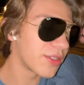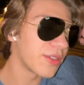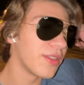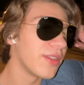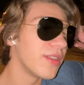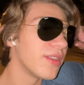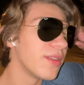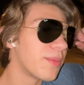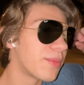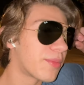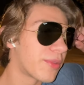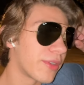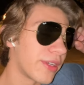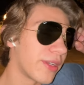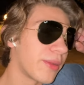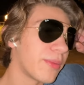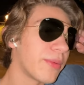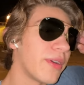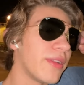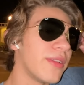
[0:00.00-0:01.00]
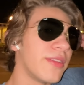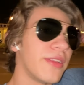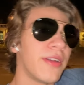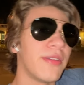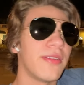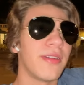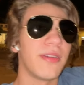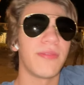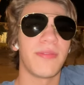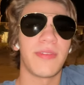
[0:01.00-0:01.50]
you all pretty well know,
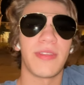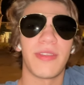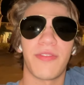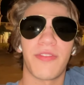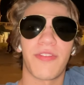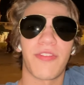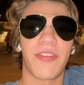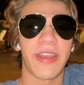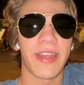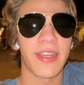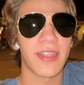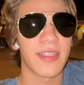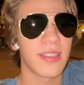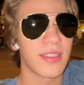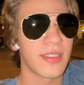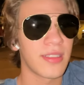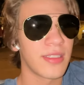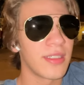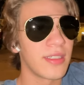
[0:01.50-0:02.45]
I've been in France.